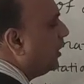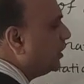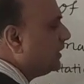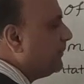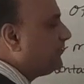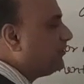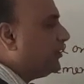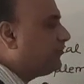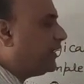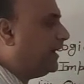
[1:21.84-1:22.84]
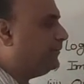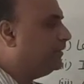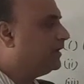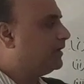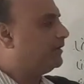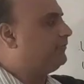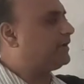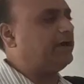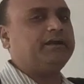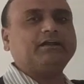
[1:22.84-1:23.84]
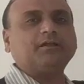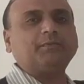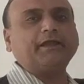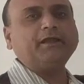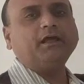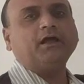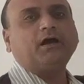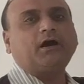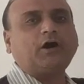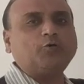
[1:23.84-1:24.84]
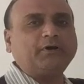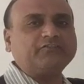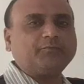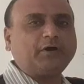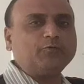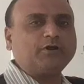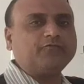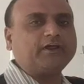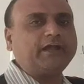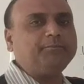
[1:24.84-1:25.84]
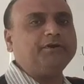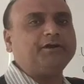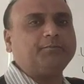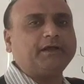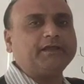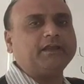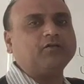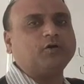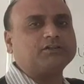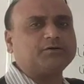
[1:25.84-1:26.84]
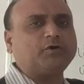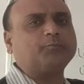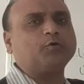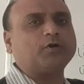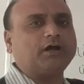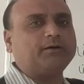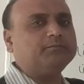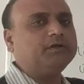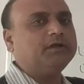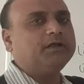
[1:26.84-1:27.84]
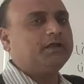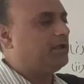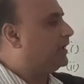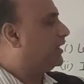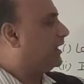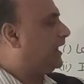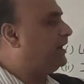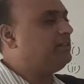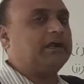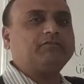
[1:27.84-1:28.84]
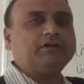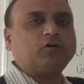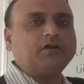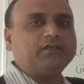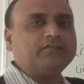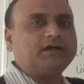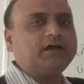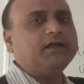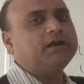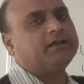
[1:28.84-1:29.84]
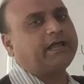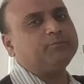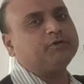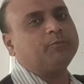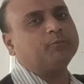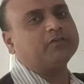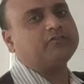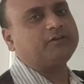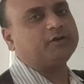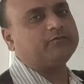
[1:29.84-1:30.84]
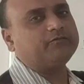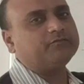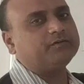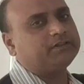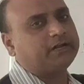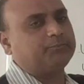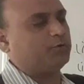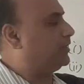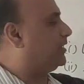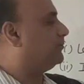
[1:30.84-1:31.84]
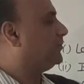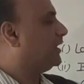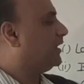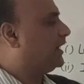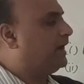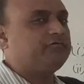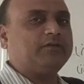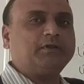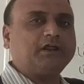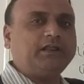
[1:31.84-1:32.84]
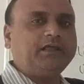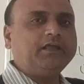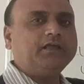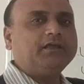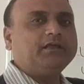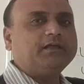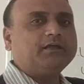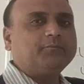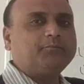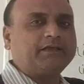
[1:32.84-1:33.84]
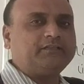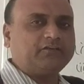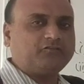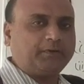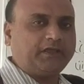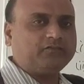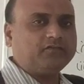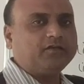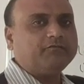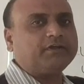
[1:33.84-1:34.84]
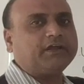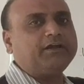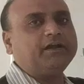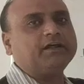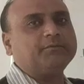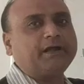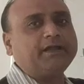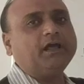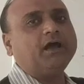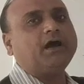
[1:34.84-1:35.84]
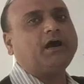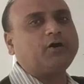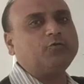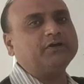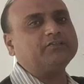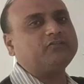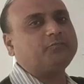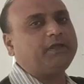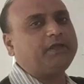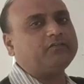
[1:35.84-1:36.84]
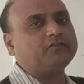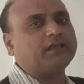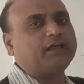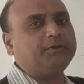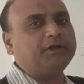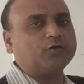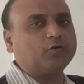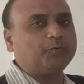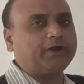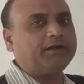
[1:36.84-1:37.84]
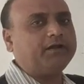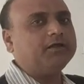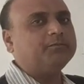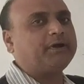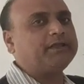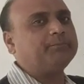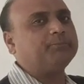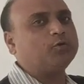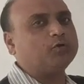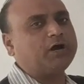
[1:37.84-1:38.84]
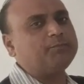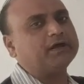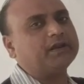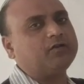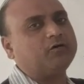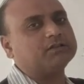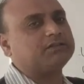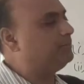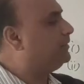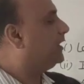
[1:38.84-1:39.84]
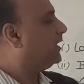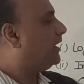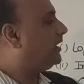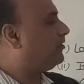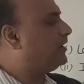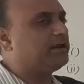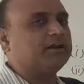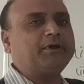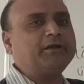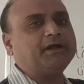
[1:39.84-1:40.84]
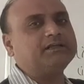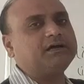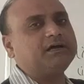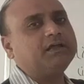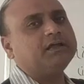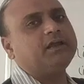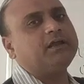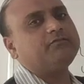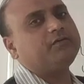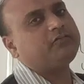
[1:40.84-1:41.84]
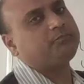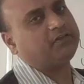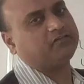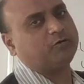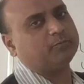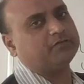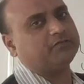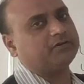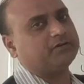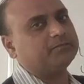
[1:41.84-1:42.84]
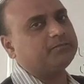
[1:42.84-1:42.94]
On the basis of time, we can determine how much amount of time needed by an algorithm or program, and that we call as the time complexity of that program. And similarly, by the space, we can determine how much space can be occupied by a program or algorithm. It will determine by the its space complexity.